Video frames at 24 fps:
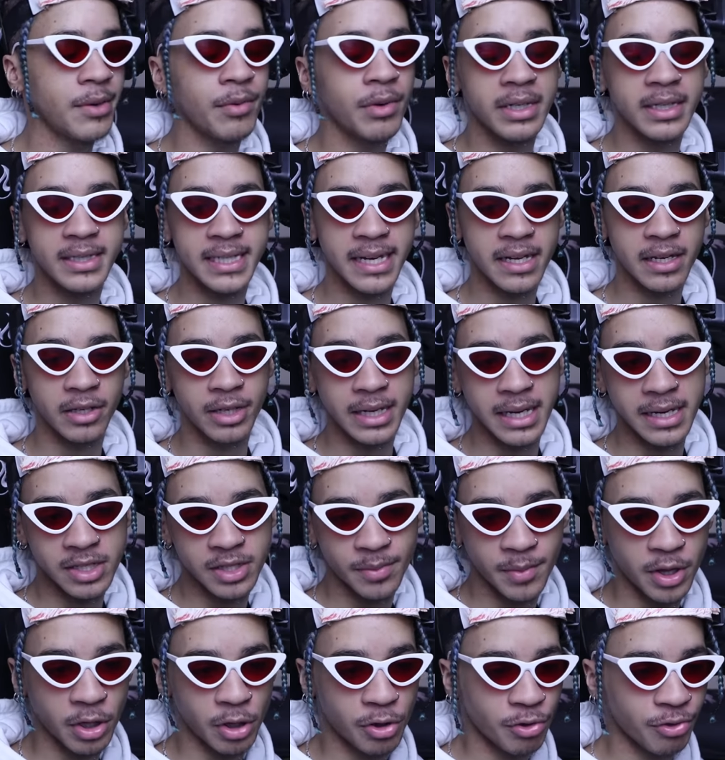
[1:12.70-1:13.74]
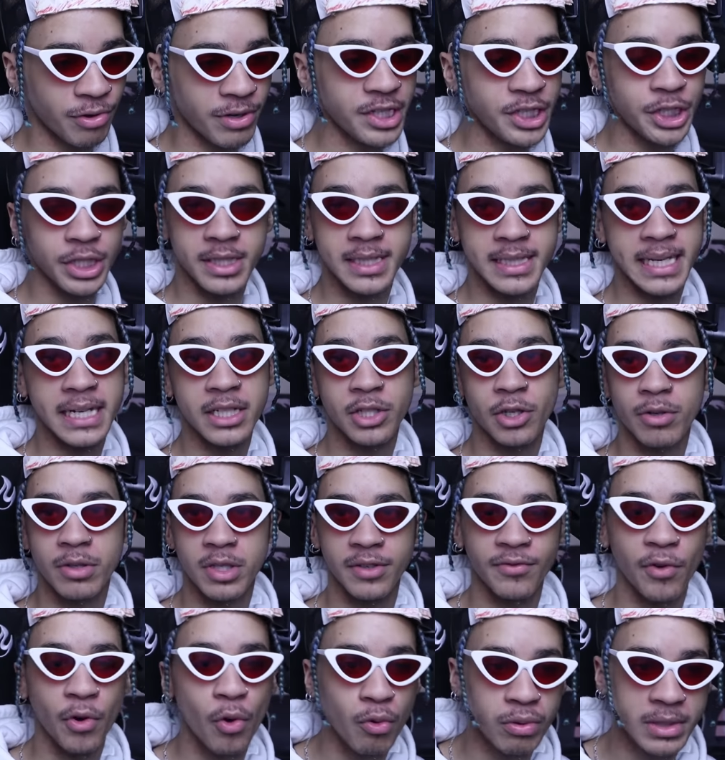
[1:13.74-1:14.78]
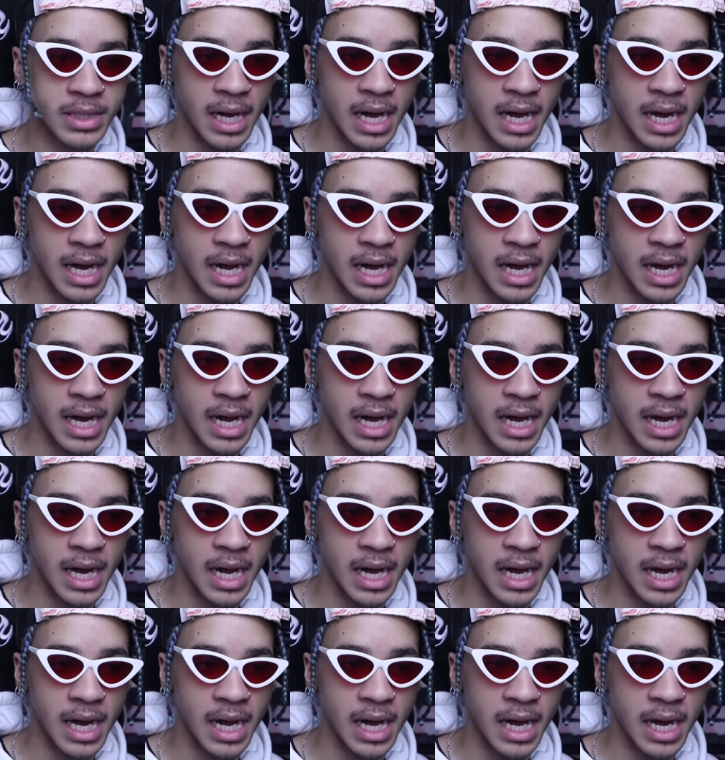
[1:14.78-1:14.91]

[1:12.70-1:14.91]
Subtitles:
yeah, we're gonna take a look at some of the cringiest TikToks of all